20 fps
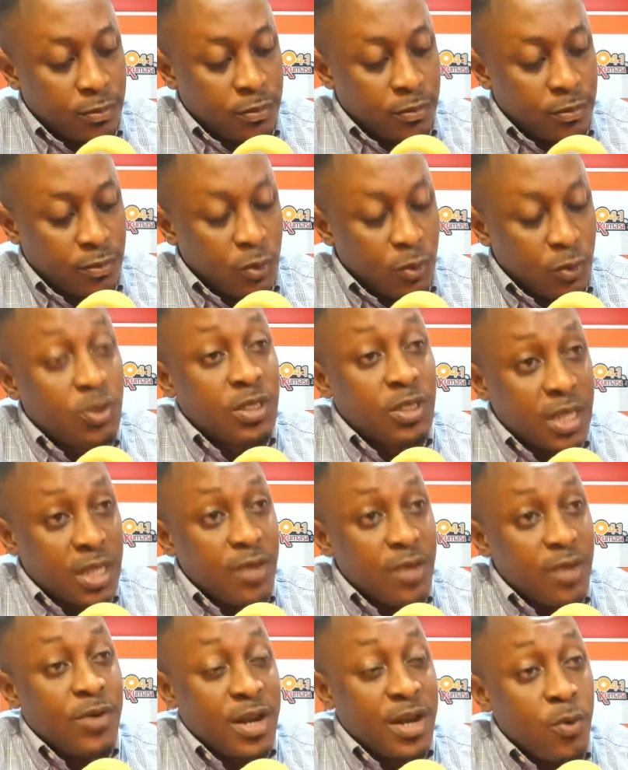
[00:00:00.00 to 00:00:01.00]
you see say
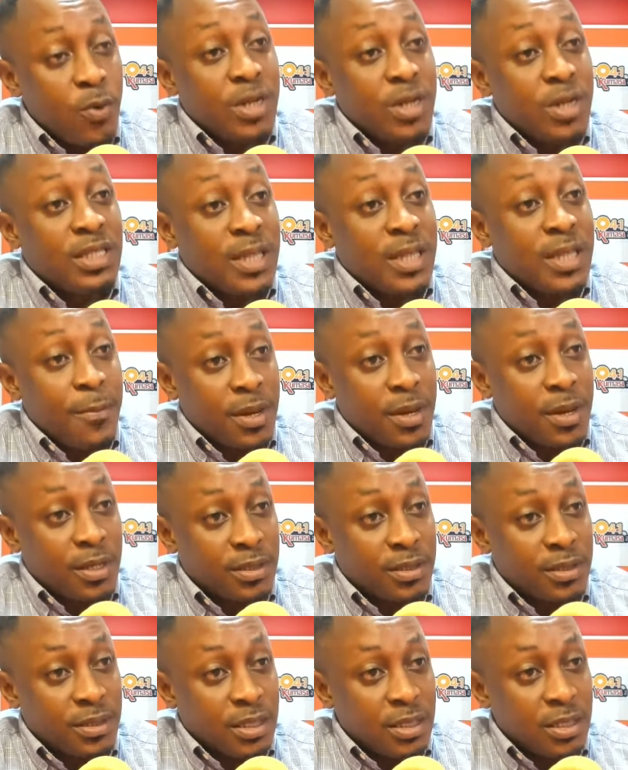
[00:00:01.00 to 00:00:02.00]
no they were determined
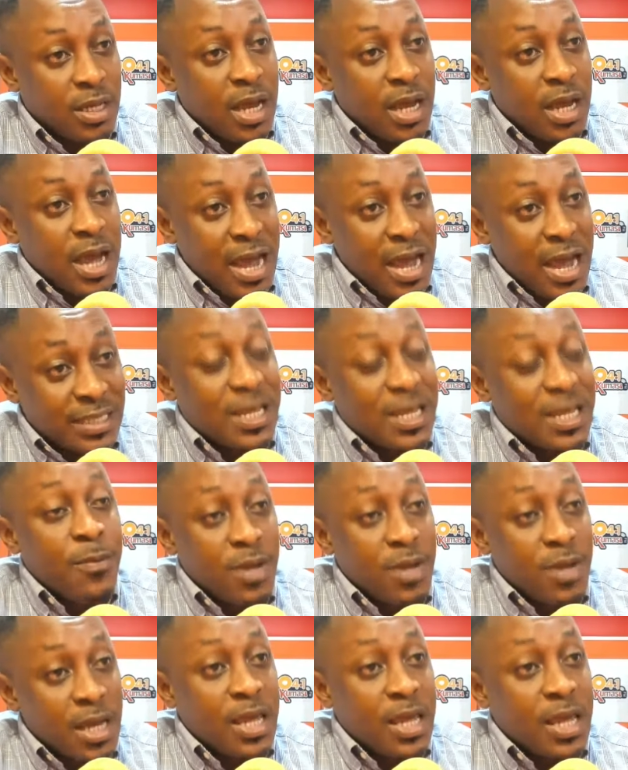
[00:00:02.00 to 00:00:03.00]
has came
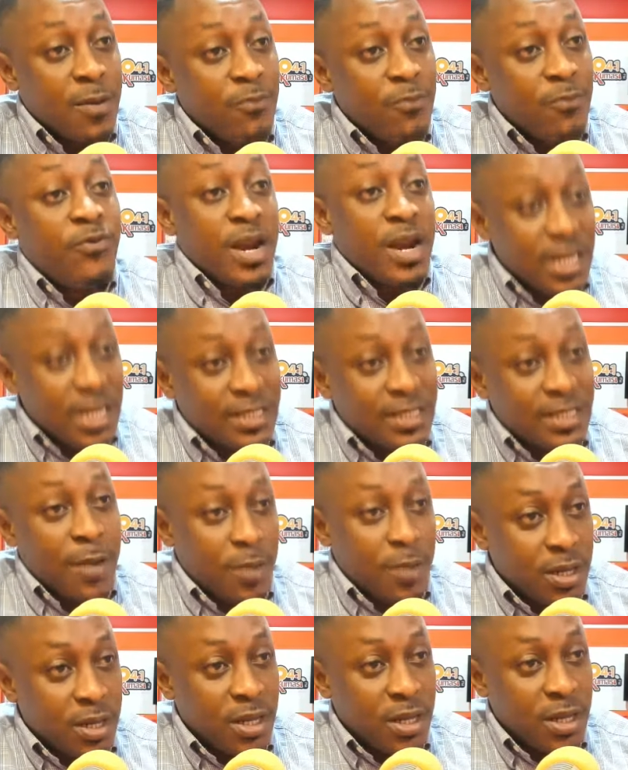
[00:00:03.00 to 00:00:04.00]
in the game very
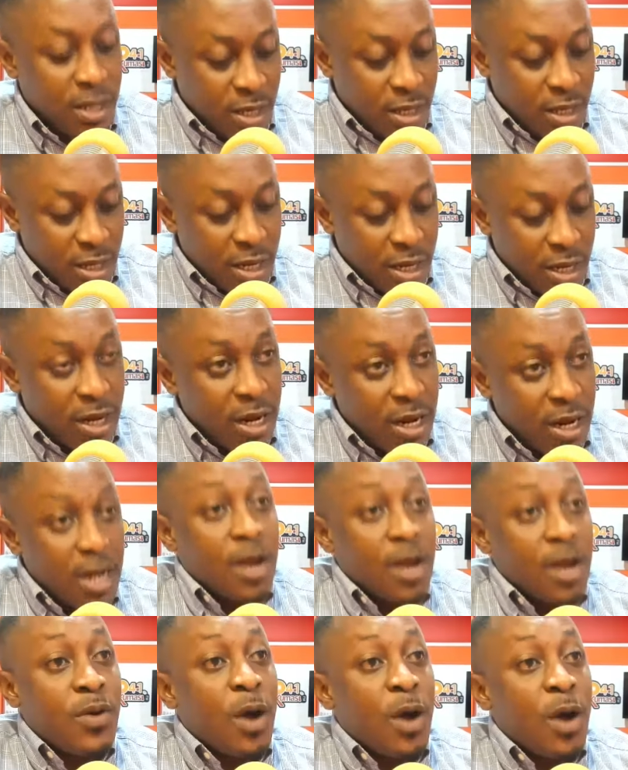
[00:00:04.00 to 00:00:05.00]
determined
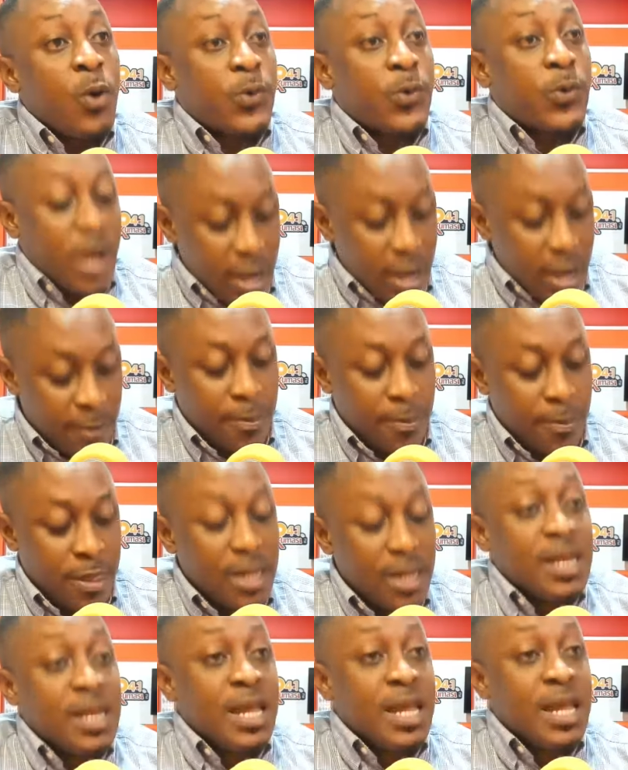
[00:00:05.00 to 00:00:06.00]
and no o hwe
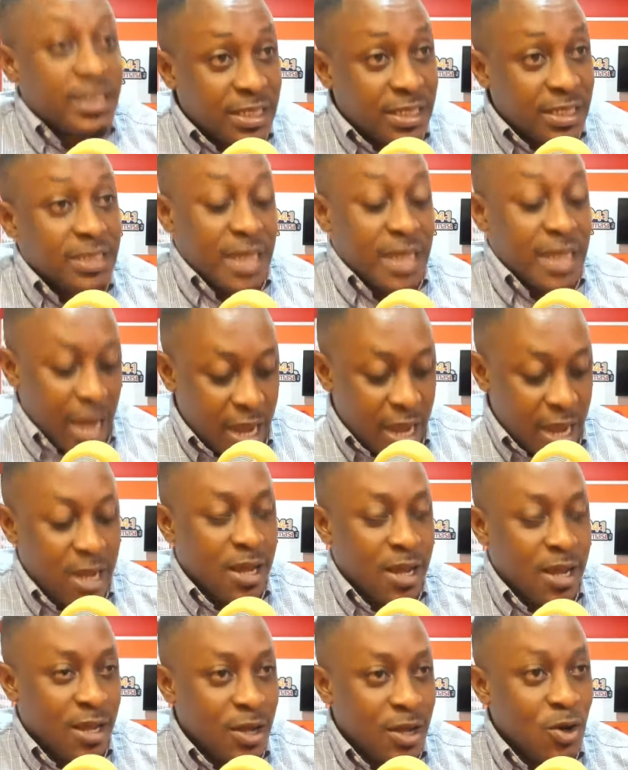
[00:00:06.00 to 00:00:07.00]
nations are
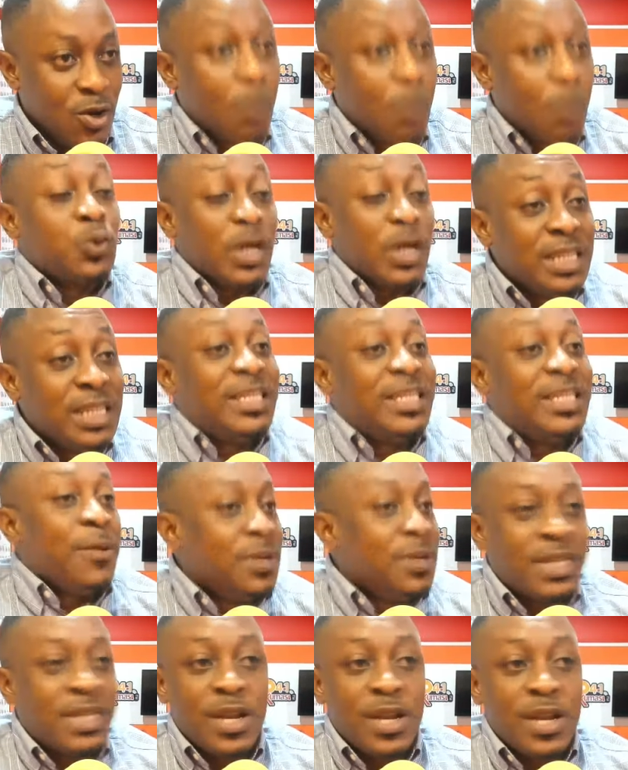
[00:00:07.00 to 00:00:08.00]
no mo so
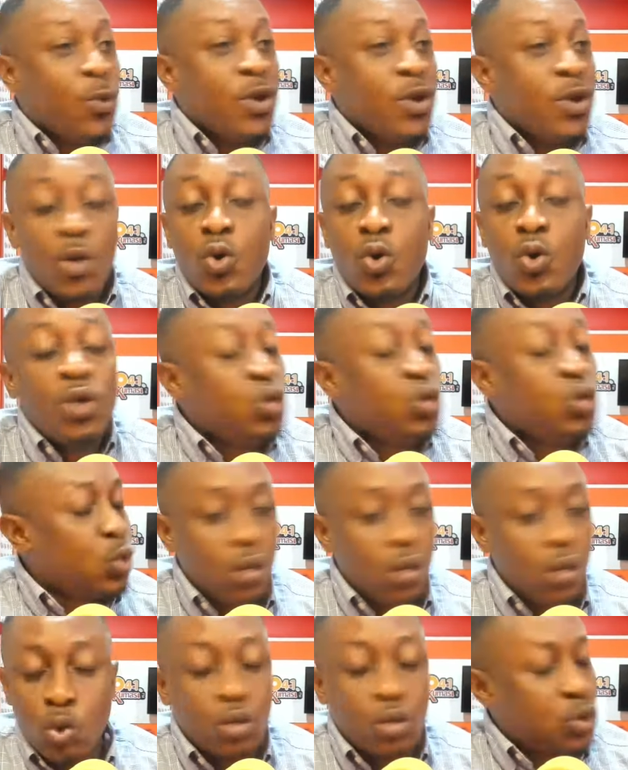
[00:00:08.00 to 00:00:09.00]
determined said they were not going to
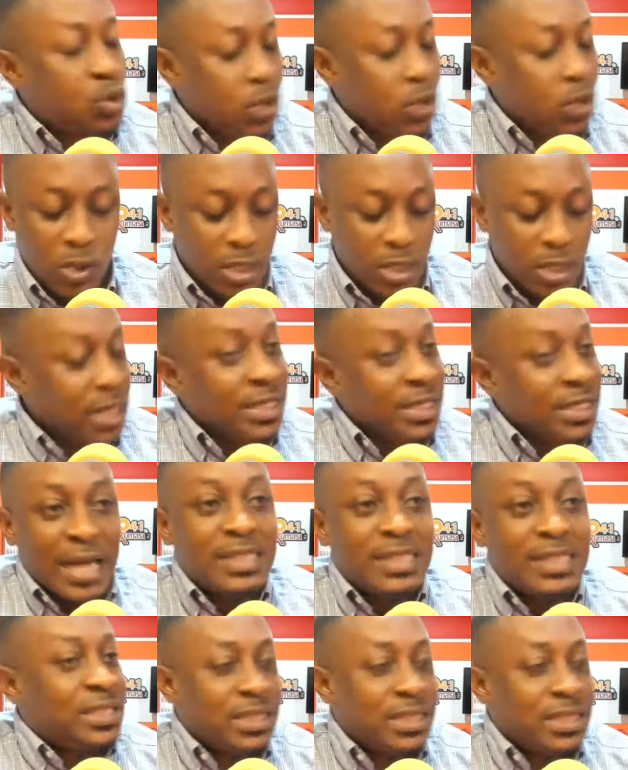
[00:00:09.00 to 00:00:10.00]
lose
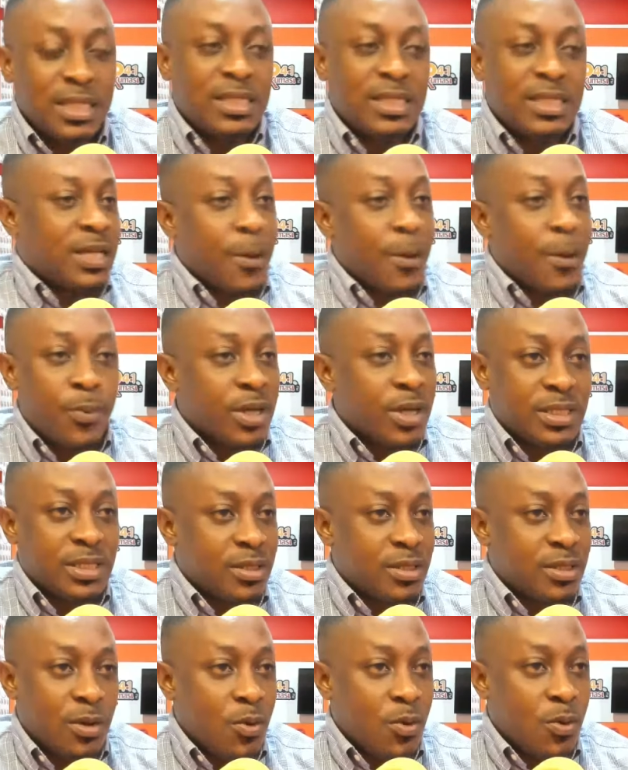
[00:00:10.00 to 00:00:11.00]
that 3 points
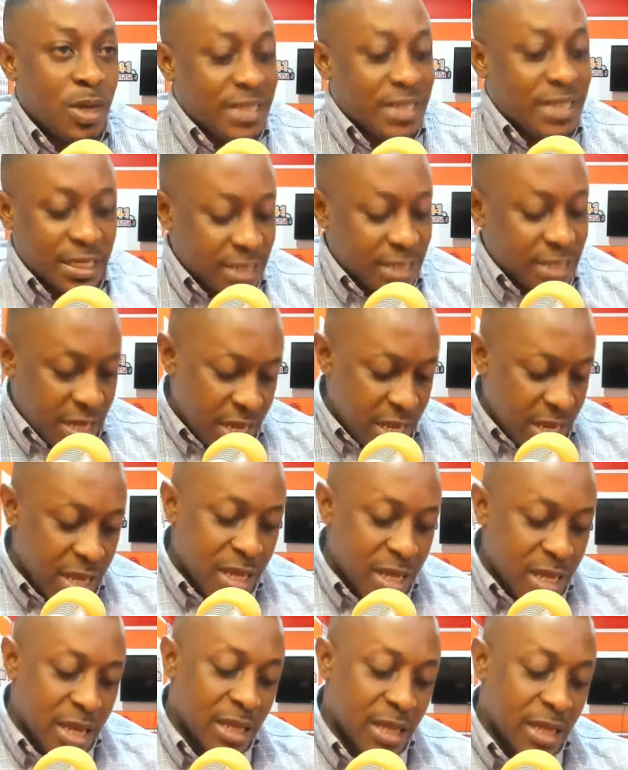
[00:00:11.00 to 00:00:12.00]
what you say
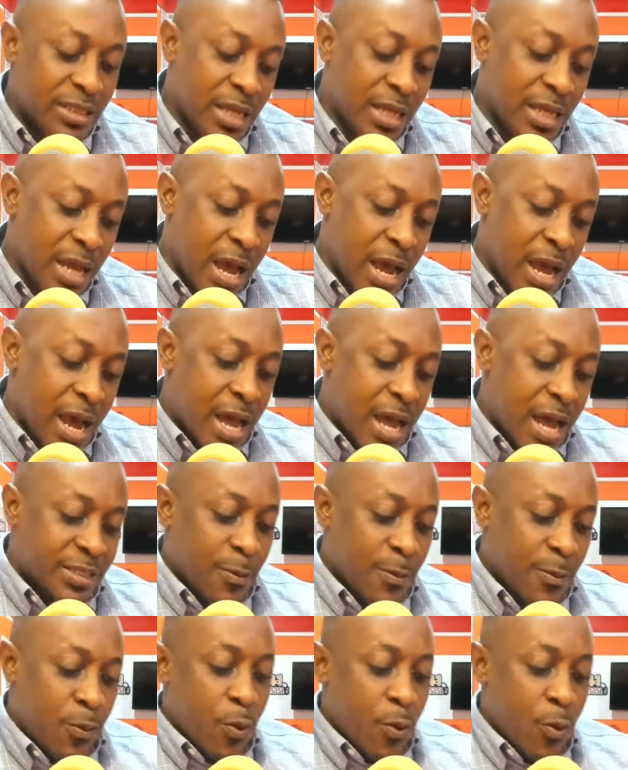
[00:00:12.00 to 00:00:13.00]
into
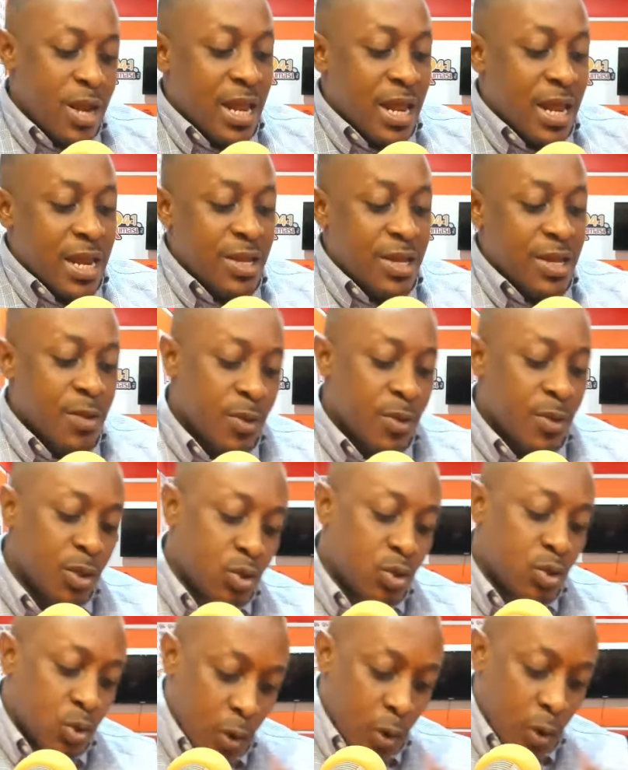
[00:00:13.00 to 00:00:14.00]
simple when they lead me
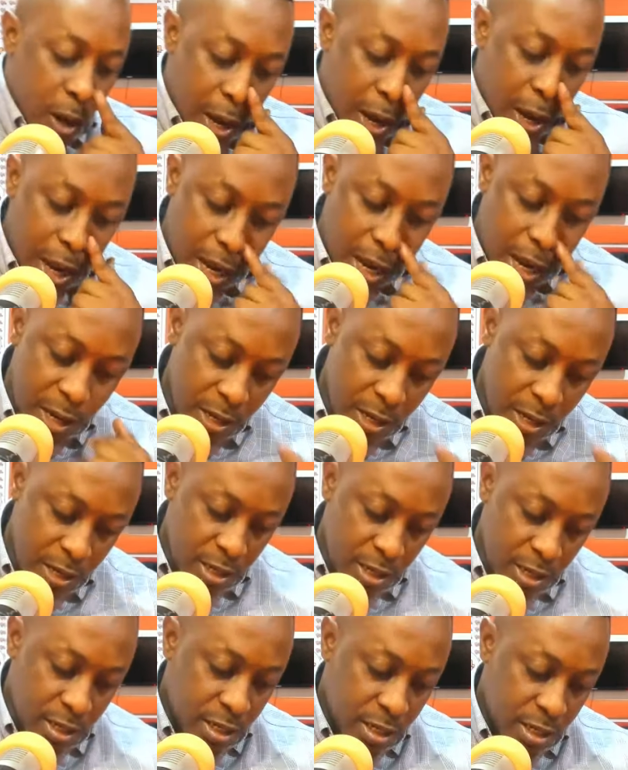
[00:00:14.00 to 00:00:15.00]
to
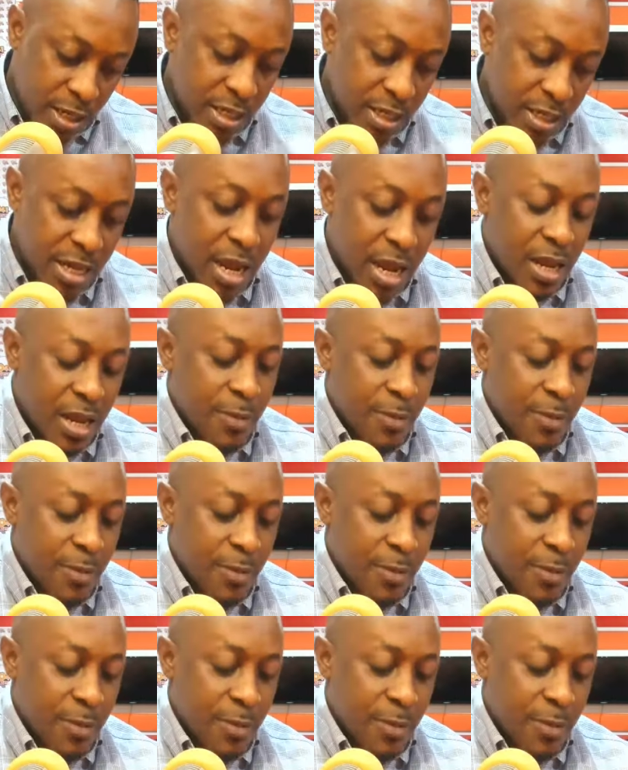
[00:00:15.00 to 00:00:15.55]
the